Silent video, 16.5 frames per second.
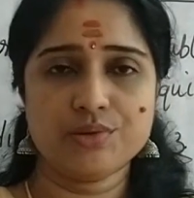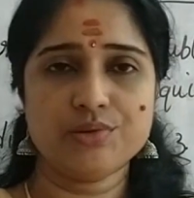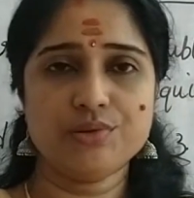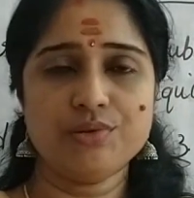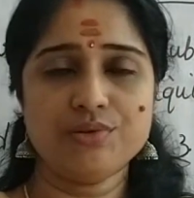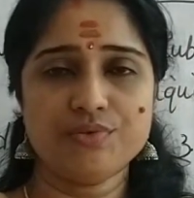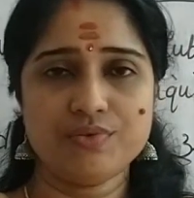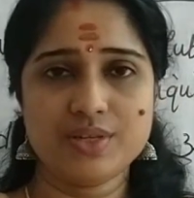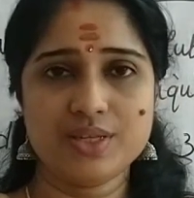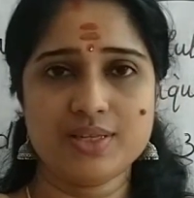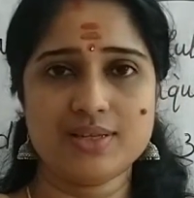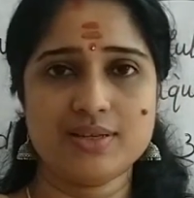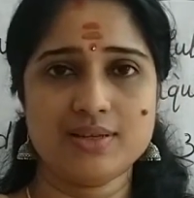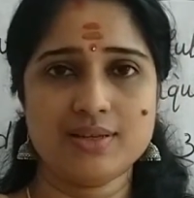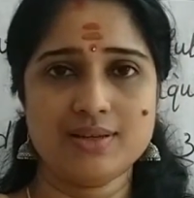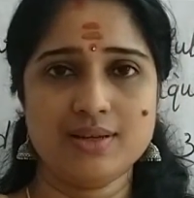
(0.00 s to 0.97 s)
So
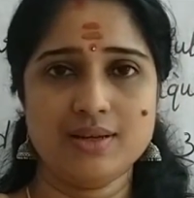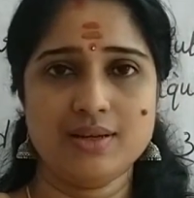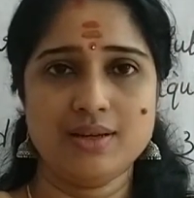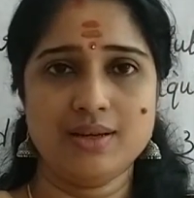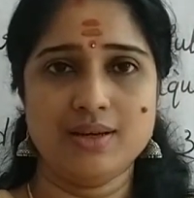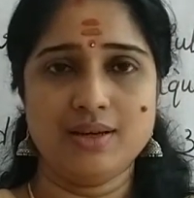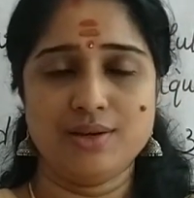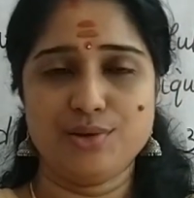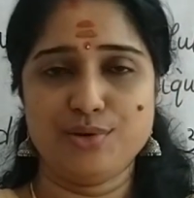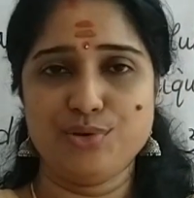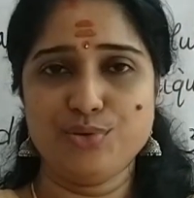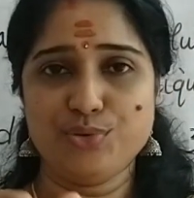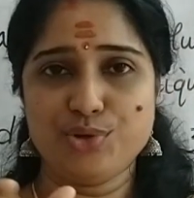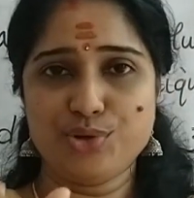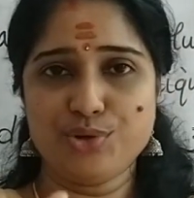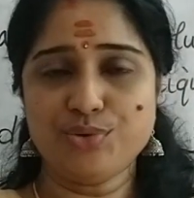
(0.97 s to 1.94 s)
first
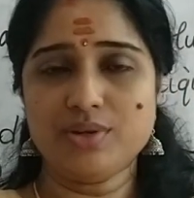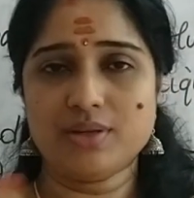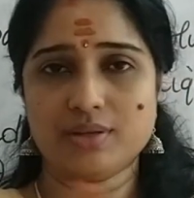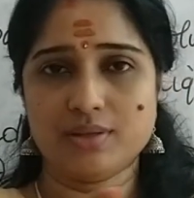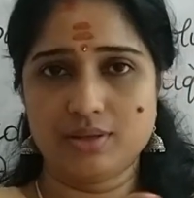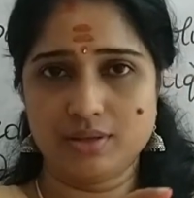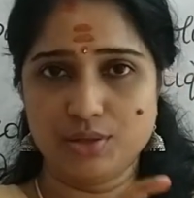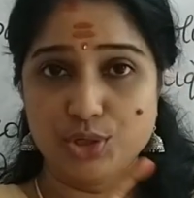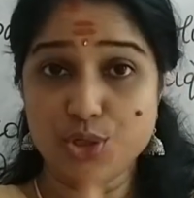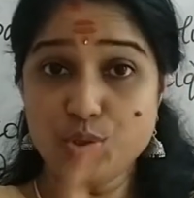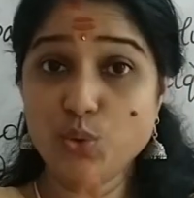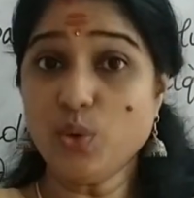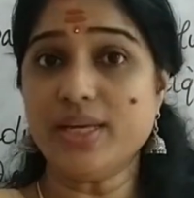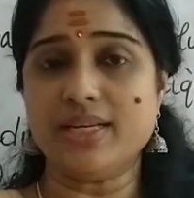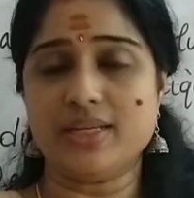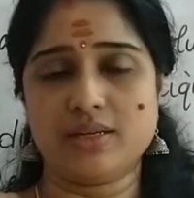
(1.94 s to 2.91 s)
you should
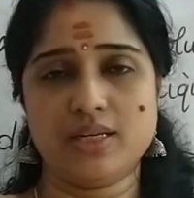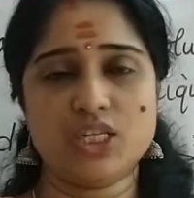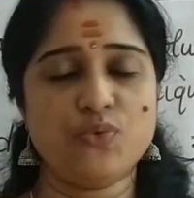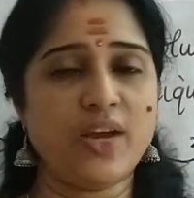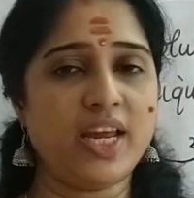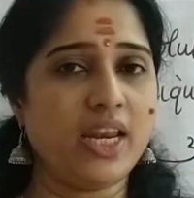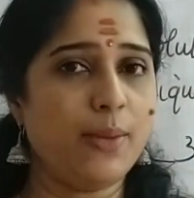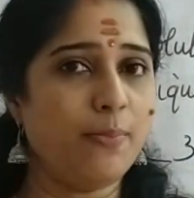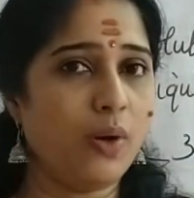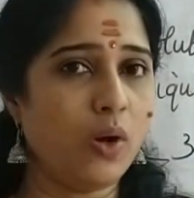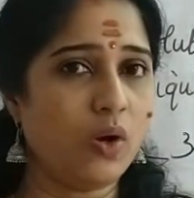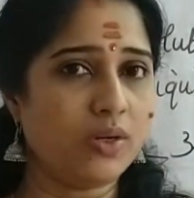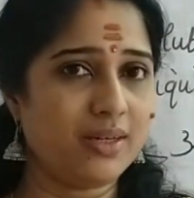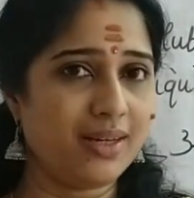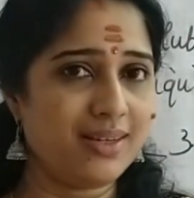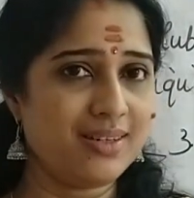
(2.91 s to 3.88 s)
do it. It's very
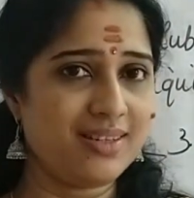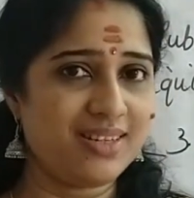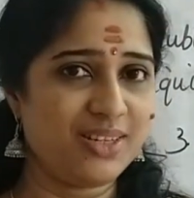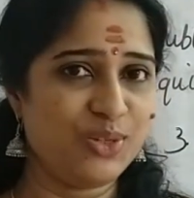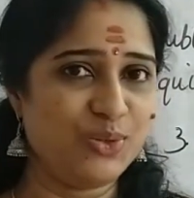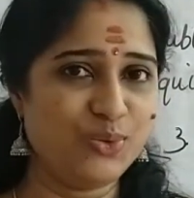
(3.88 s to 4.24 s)
important.